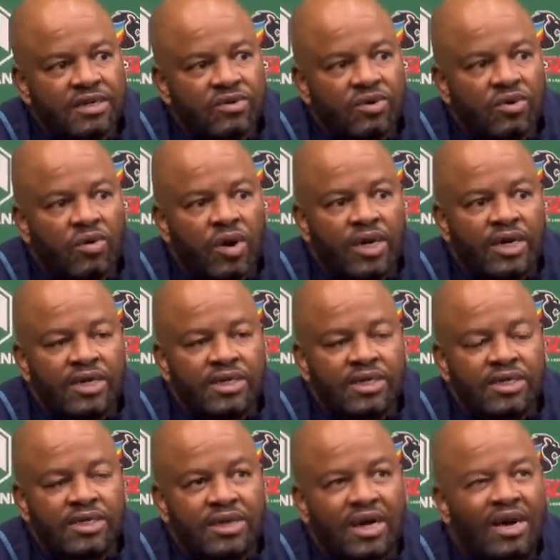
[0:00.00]
No one
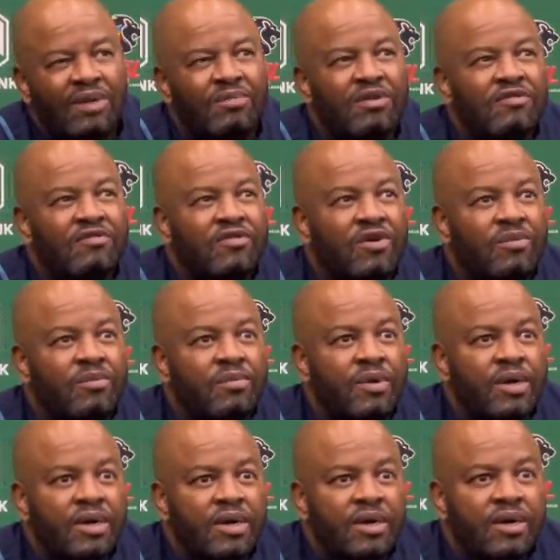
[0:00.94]
is coming from
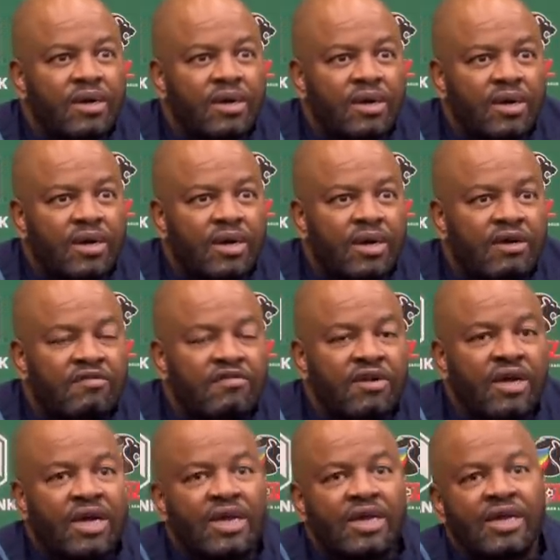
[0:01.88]

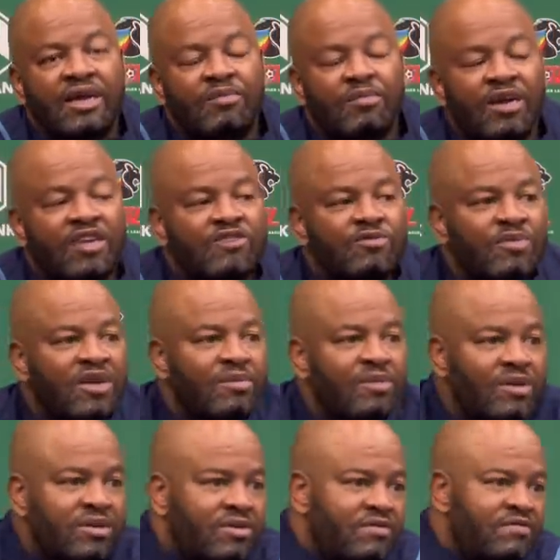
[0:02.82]
having had a match
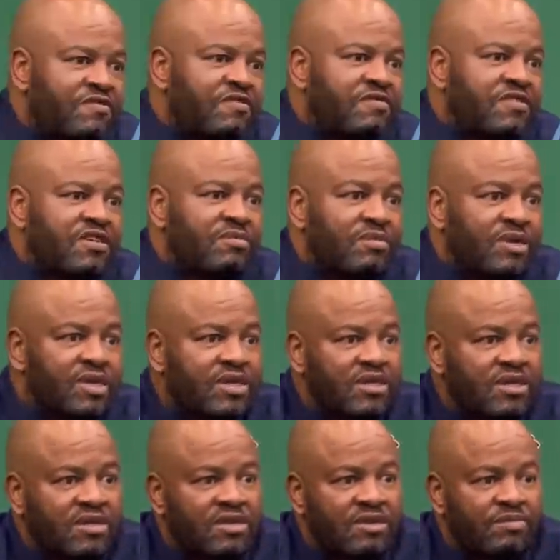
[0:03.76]
maybe 15
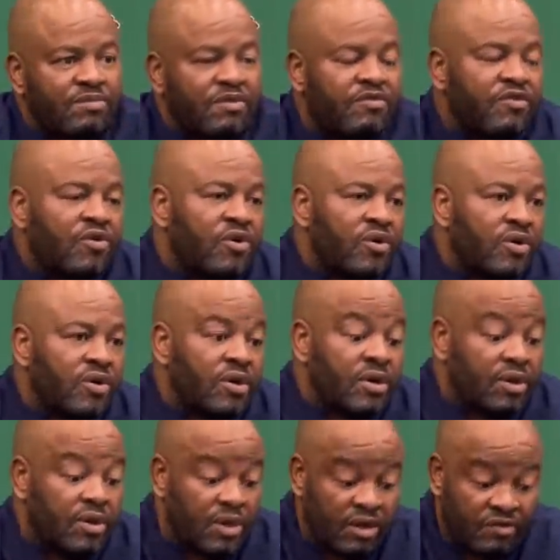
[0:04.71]
matches before.
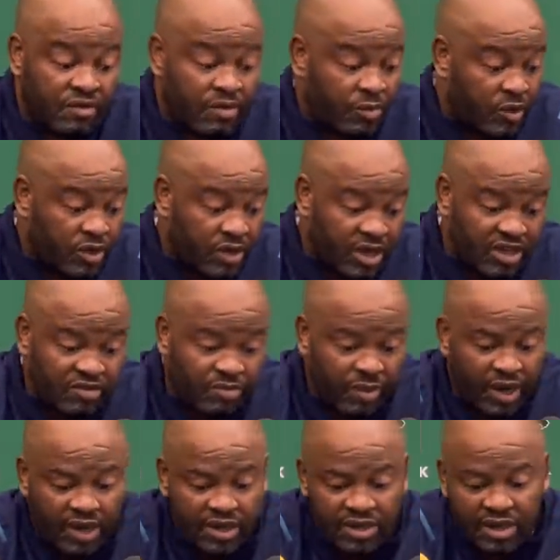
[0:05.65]
Everybody has
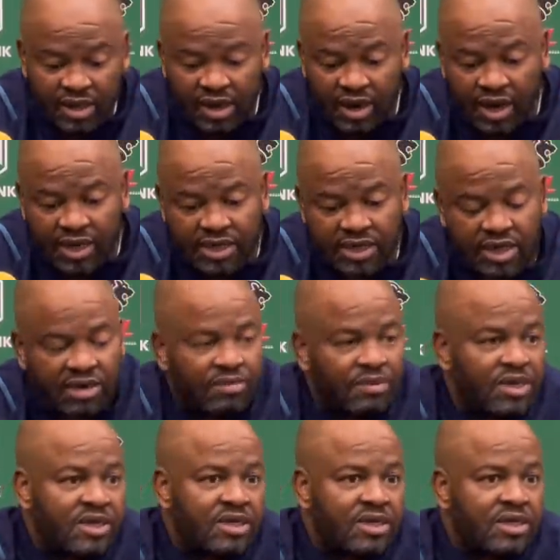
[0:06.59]
played in the last three
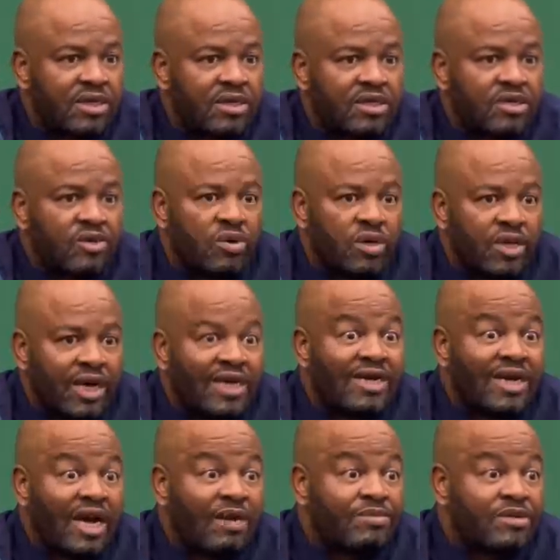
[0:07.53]
matches, so
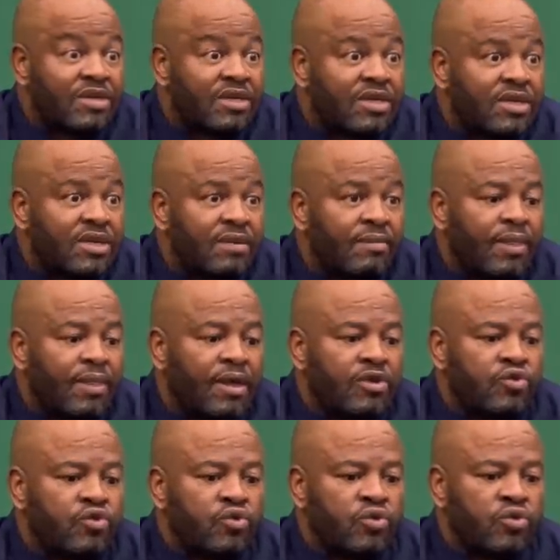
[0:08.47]
that helps us
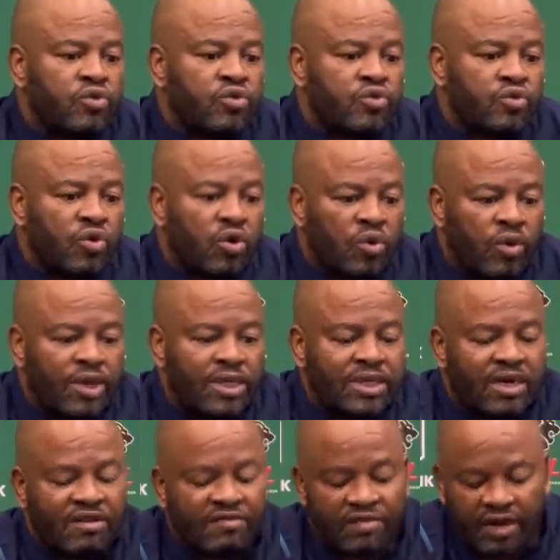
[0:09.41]
to
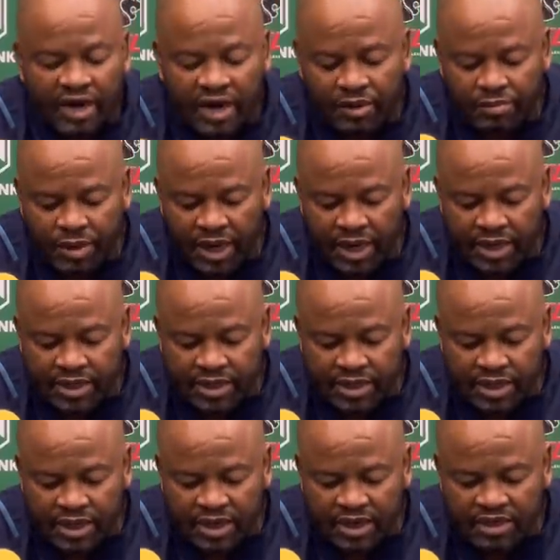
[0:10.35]
always have the right
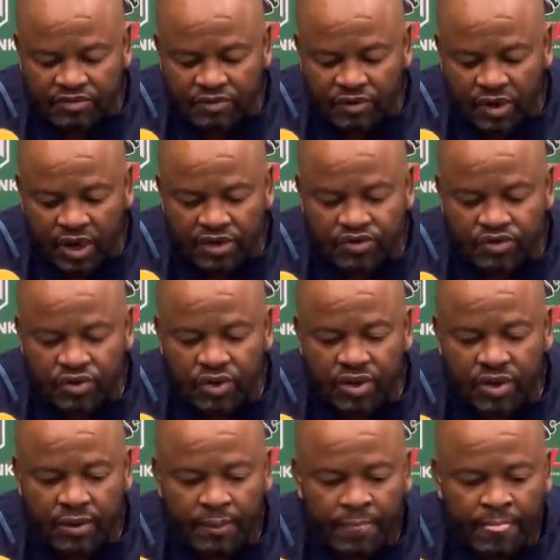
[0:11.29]
balance. And as for
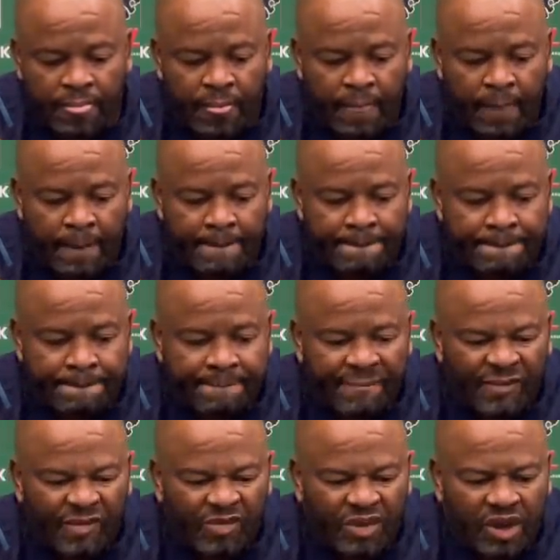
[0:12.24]
Gaston,
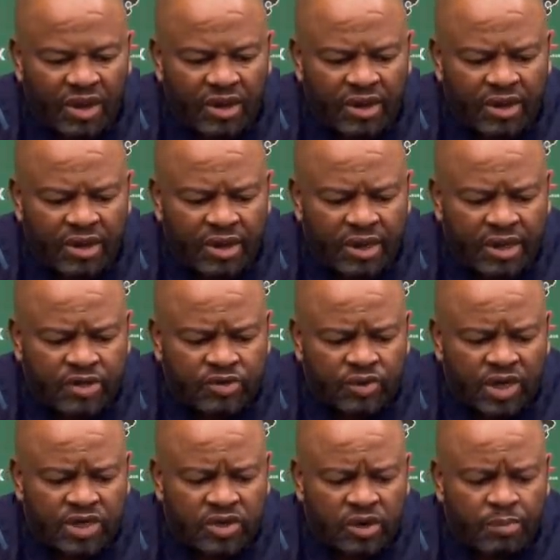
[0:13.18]
it
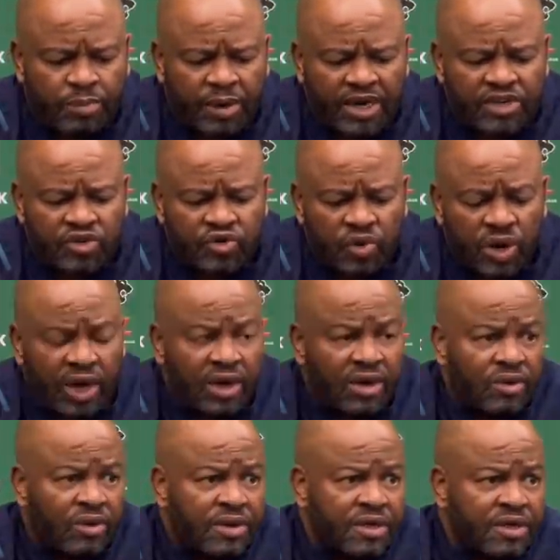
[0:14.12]
was not
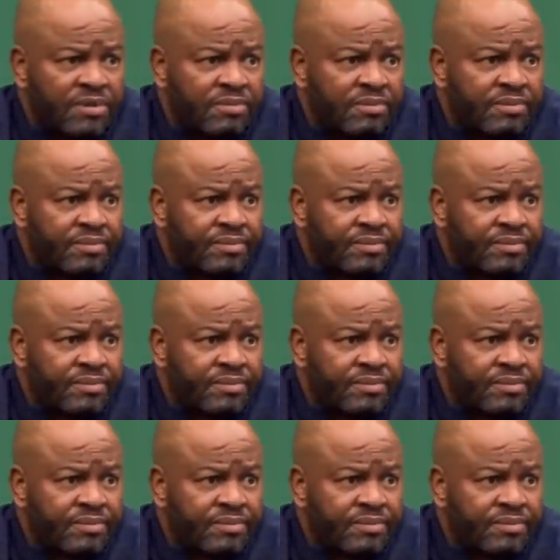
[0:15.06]
particularly on him.